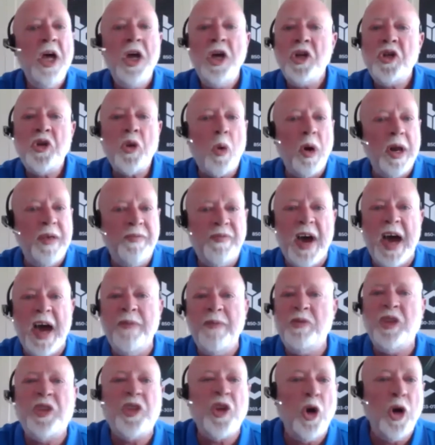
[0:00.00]

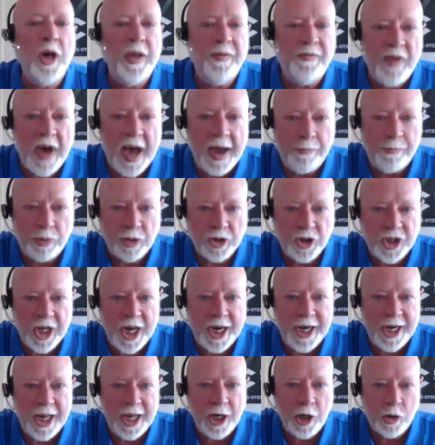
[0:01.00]
25 to 35%
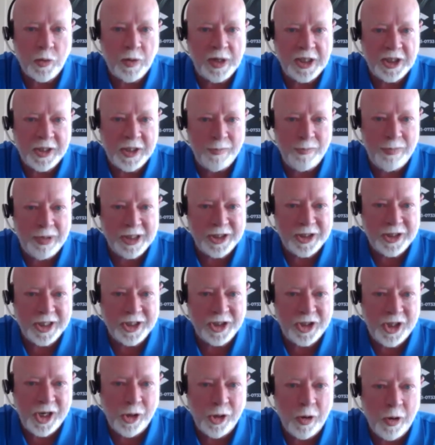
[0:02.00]
increase in
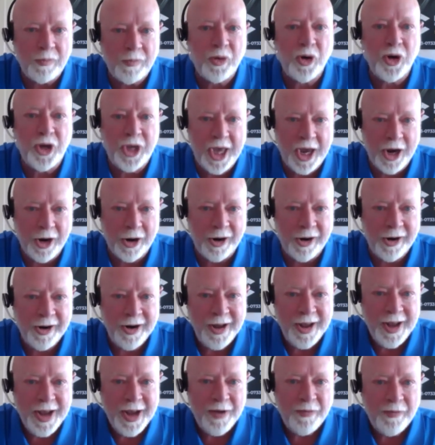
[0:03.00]
business year over year.
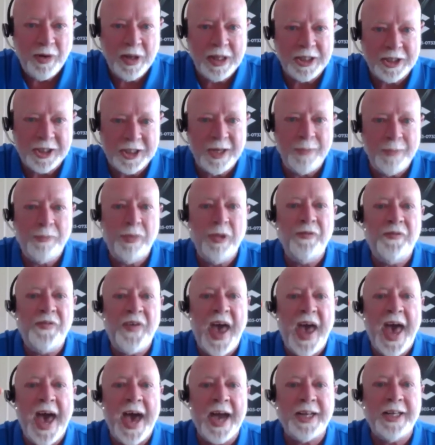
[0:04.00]
For the simple
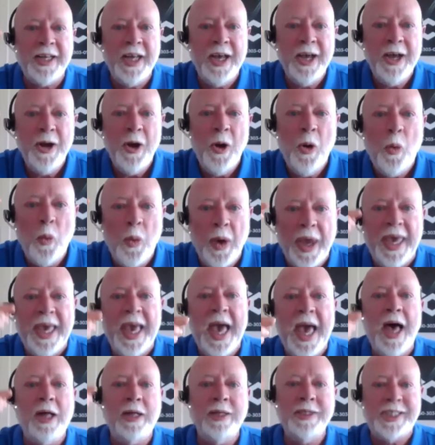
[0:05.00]
fact, we
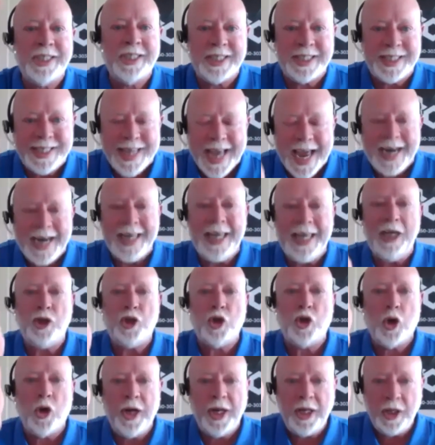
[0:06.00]
held steady
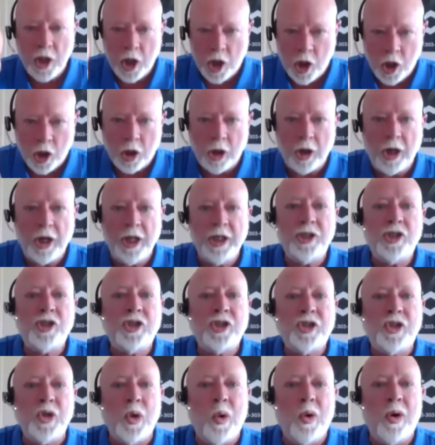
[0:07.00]
during the current
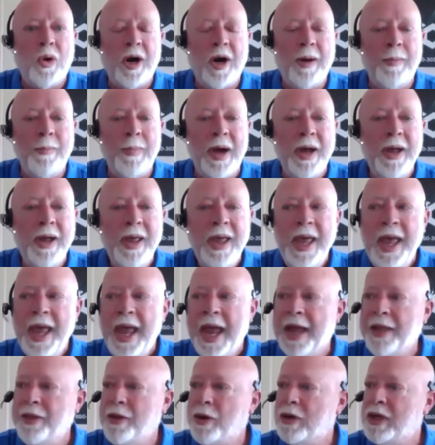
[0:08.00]
storm.
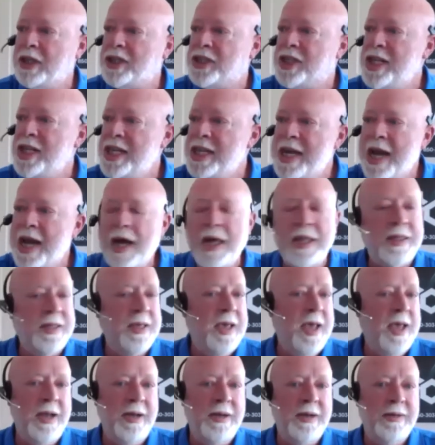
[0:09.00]
And there is
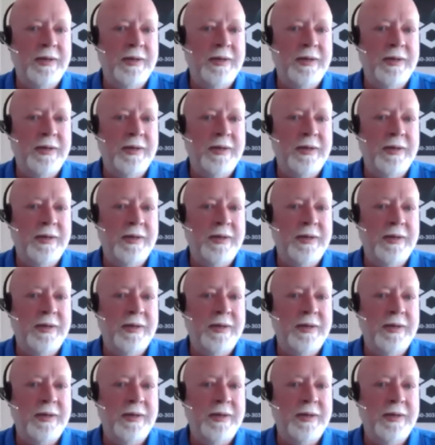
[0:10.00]
nothing